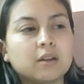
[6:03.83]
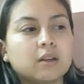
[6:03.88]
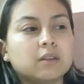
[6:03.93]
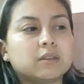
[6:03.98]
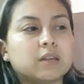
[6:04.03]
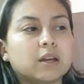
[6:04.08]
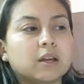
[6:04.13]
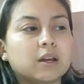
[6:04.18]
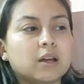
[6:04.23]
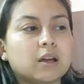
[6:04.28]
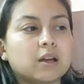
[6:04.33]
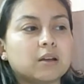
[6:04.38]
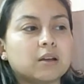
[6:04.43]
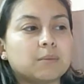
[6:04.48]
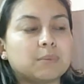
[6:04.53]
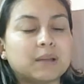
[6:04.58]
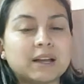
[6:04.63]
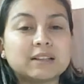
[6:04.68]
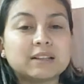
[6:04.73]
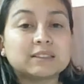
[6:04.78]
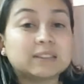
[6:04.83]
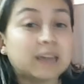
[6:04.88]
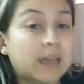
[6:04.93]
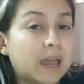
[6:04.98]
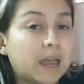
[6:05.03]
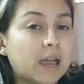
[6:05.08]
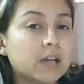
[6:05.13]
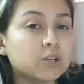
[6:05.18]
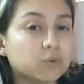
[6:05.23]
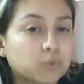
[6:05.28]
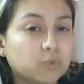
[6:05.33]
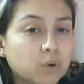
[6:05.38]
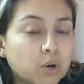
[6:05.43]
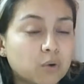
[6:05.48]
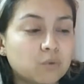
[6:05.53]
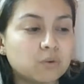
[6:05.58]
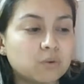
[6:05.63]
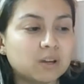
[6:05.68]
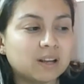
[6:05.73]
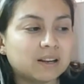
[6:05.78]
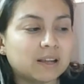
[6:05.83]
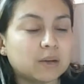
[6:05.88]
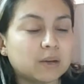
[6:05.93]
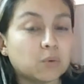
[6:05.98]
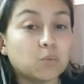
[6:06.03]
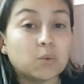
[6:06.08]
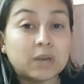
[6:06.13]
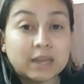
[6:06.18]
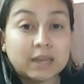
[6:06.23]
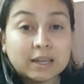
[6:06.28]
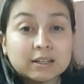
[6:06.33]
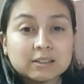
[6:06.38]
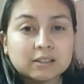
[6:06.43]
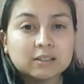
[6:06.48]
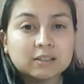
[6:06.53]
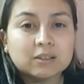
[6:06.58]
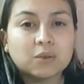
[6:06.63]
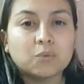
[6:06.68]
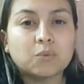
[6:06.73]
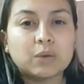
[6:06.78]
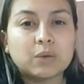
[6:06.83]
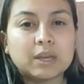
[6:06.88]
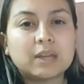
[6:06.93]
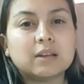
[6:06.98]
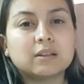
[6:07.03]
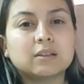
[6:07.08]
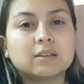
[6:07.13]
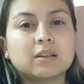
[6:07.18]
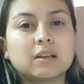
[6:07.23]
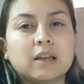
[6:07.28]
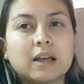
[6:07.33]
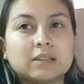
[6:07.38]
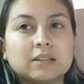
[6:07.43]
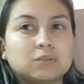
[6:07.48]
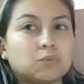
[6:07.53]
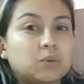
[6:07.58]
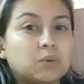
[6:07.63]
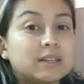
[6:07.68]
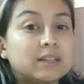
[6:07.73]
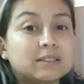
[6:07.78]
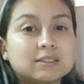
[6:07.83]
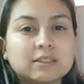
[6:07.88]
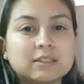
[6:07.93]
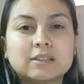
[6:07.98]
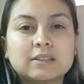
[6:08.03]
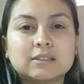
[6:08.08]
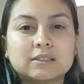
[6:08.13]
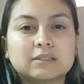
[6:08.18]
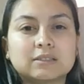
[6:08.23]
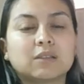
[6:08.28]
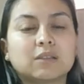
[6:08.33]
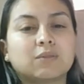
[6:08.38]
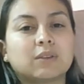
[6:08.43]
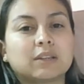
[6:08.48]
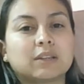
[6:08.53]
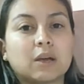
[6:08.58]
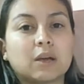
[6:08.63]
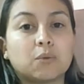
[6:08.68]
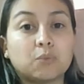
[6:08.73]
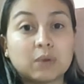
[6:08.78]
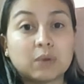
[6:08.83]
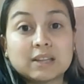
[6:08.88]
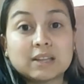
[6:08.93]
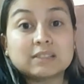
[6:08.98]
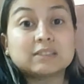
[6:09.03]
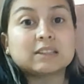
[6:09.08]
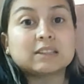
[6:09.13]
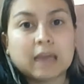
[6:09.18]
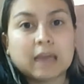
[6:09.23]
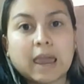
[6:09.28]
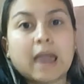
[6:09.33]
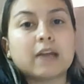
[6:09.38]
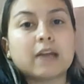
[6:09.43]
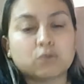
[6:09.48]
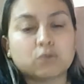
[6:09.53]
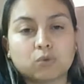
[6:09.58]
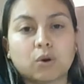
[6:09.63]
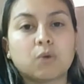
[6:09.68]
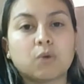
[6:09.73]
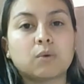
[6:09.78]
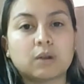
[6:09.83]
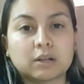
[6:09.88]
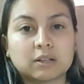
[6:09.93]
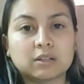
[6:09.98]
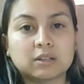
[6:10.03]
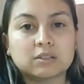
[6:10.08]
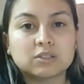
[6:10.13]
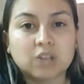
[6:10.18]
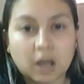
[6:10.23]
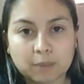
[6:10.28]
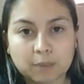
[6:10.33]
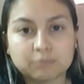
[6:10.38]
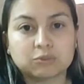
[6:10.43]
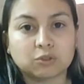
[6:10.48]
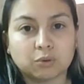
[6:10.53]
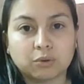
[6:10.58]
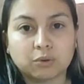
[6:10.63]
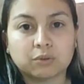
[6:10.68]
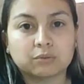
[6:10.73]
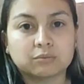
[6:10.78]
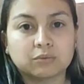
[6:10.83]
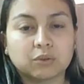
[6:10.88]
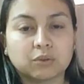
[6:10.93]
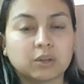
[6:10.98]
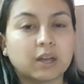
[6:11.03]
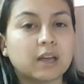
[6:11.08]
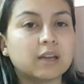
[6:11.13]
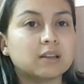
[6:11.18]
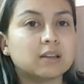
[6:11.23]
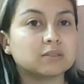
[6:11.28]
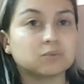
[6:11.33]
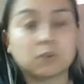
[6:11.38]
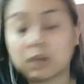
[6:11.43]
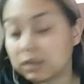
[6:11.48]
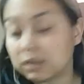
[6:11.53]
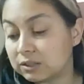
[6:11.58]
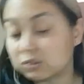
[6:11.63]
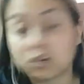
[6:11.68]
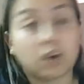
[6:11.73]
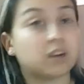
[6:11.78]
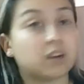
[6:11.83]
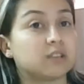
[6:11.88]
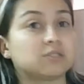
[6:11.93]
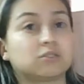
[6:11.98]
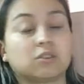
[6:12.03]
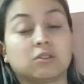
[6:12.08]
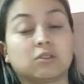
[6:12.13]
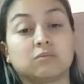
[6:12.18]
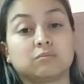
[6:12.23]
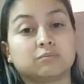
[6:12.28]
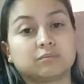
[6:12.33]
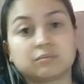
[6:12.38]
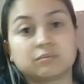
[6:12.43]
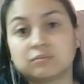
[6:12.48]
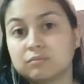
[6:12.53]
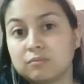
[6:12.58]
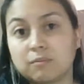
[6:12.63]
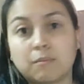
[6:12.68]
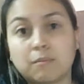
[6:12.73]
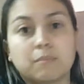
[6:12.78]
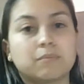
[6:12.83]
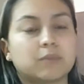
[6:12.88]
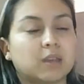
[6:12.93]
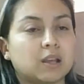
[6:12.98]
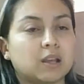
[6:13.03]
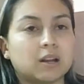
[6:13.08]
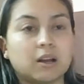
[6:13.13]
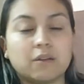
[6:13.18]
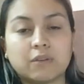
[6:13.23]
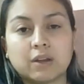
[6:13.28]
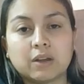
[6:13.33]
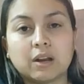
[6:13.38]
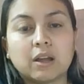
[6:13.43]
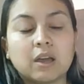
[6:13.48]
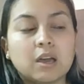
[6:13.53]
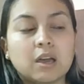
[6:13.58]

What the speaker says: The plants can grow like weed. Weed has weed seeds and stuff like that. Weeds can grow on topsoil, okay, as well as garden soil. They love it.